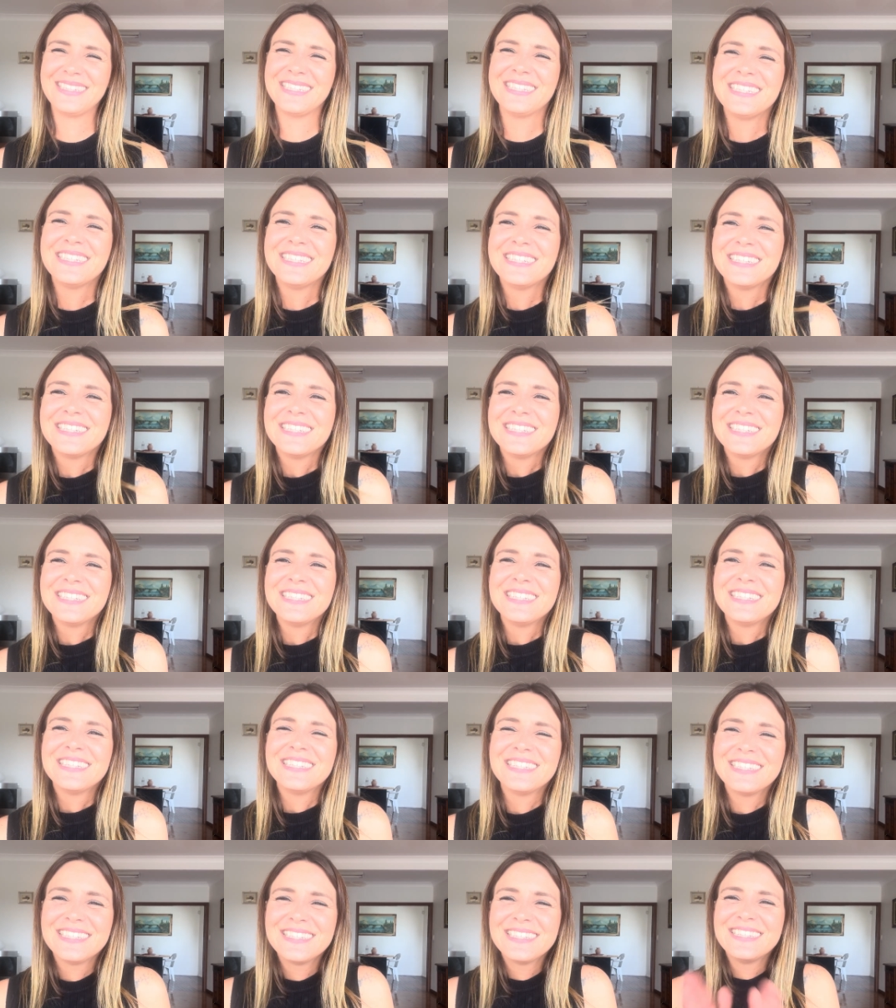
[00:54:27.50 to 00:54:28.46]

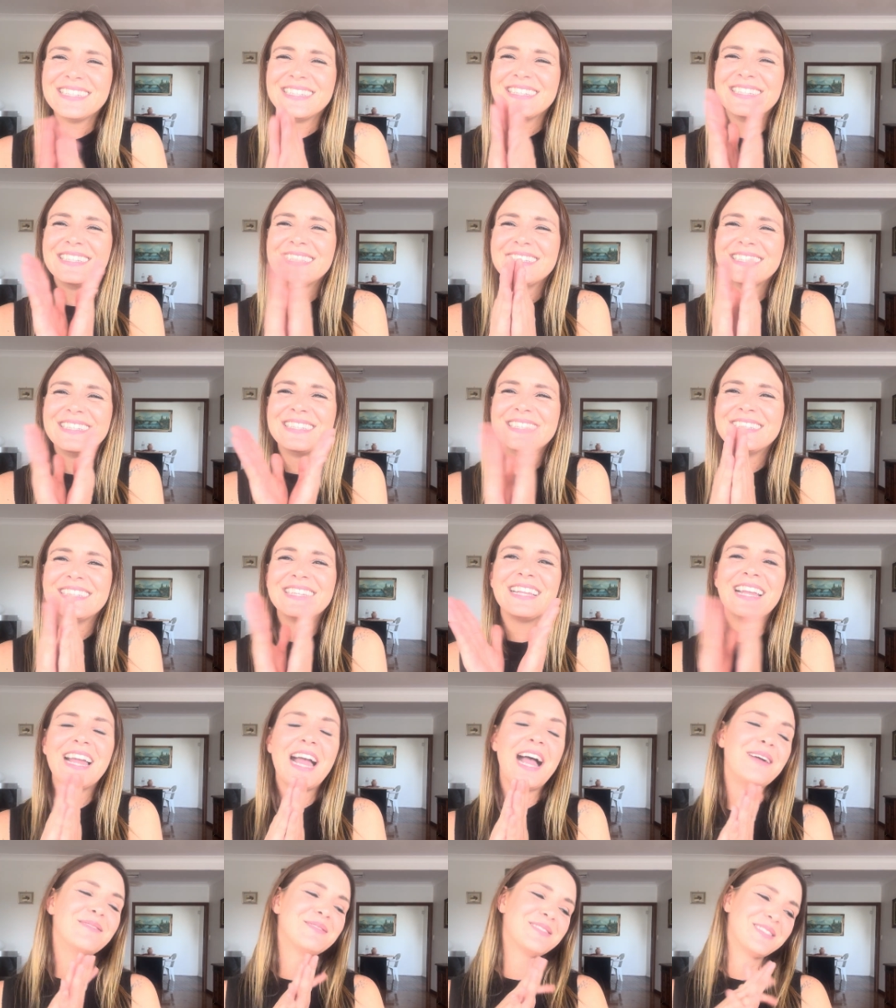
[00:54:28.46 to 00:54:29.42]

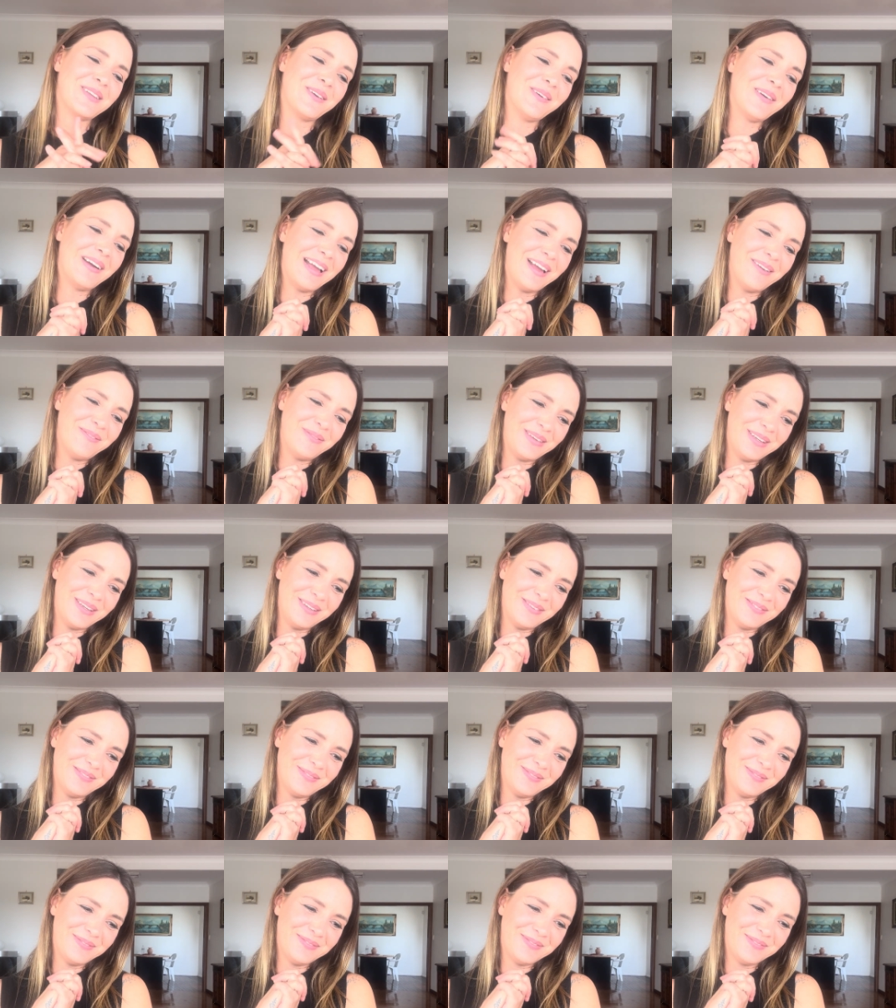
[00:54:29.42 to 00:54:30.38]
I'm so
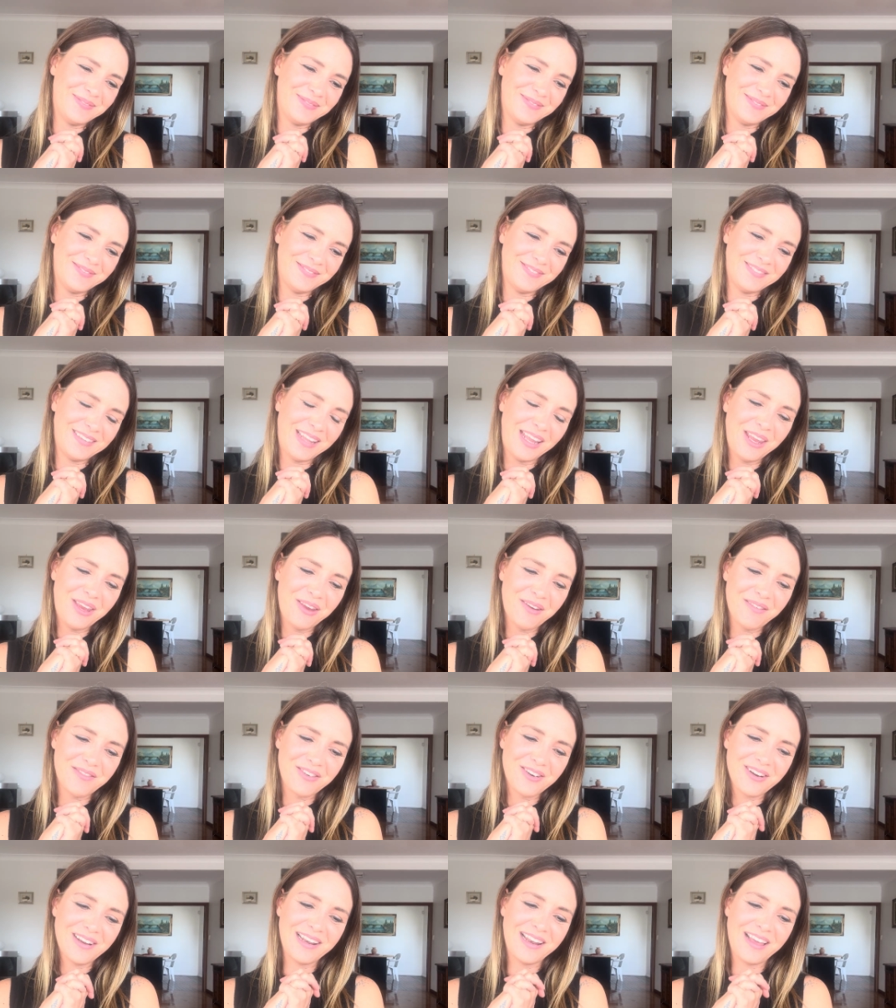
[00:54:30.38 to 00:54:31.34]
happy. Thank you
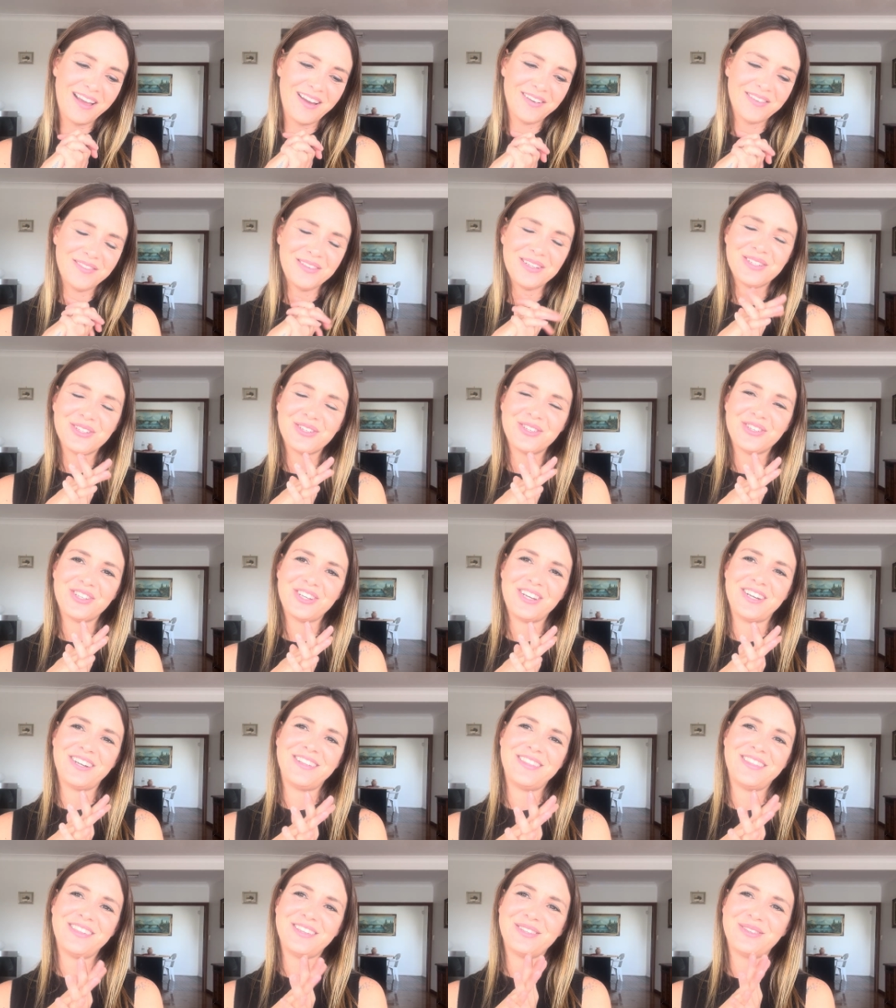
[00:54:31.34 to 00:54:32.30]
for allowing me to
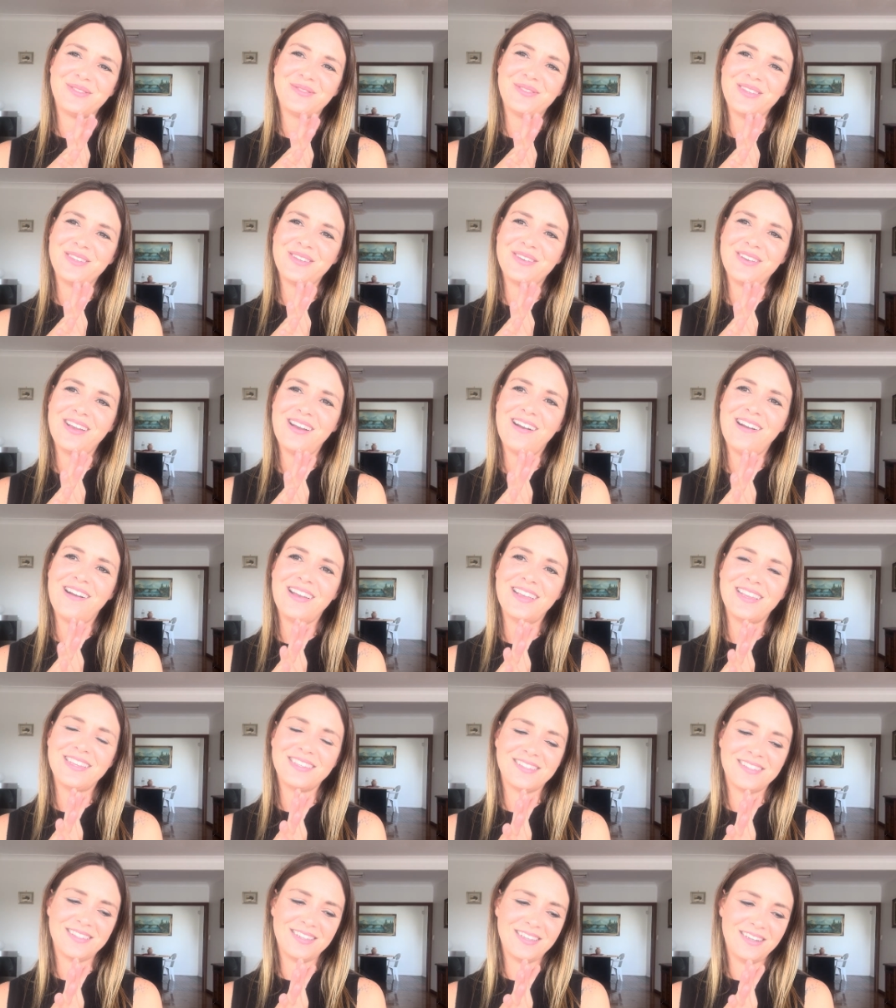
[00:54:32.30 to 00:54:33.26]
share this with you
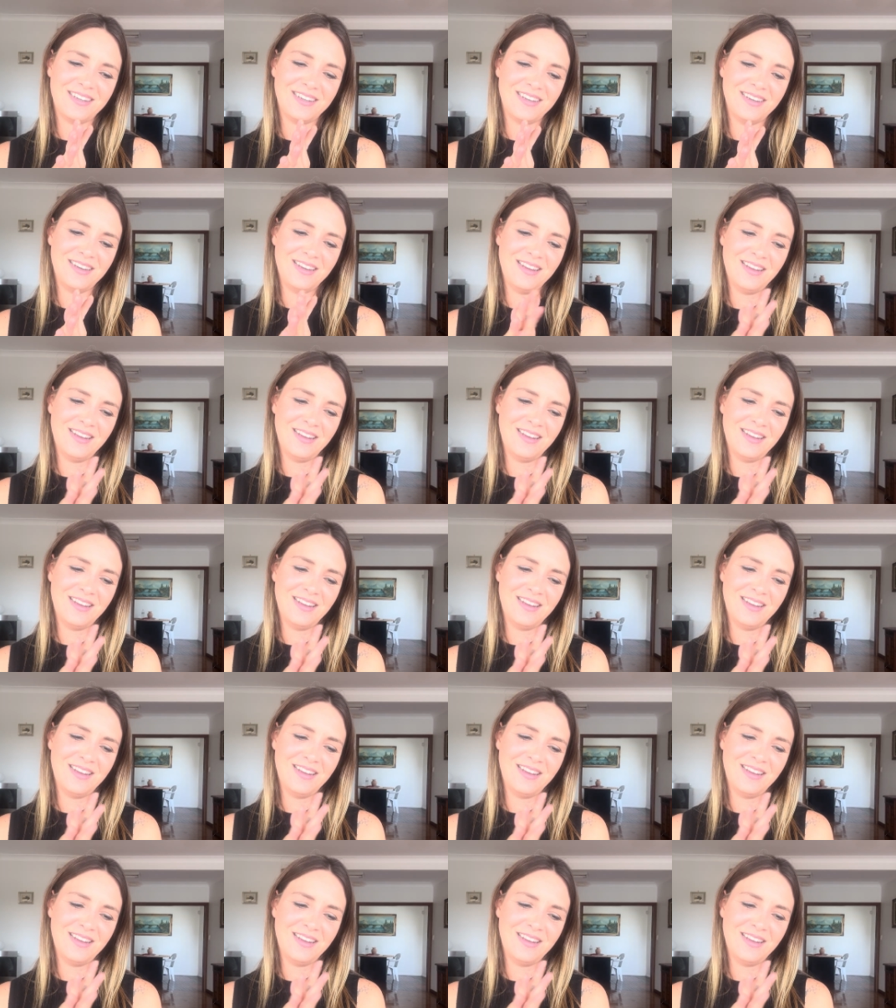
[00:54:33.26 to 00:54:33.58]
guys, and